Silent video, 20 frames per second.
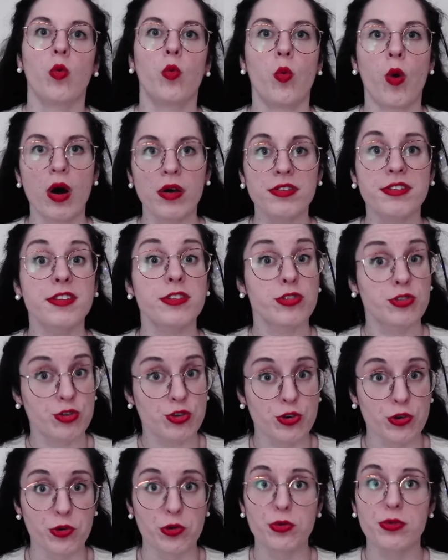Whilst it's
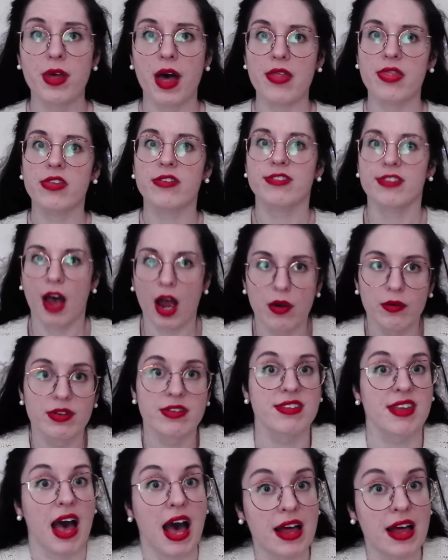true that the sirens